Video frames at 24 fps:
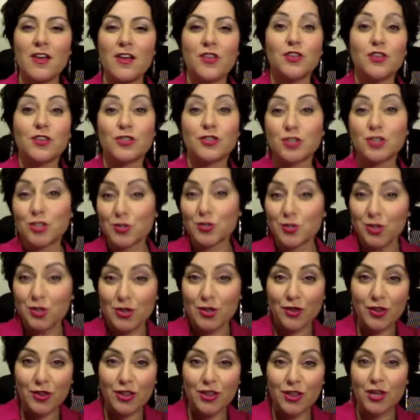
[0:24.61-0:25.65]
your
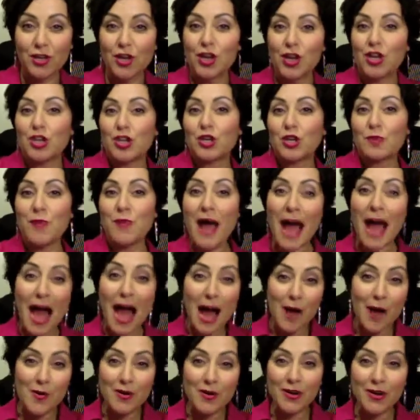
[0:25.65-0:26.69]
truth, your
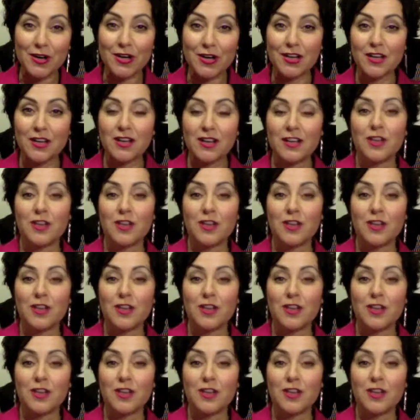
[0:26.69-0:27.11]
power,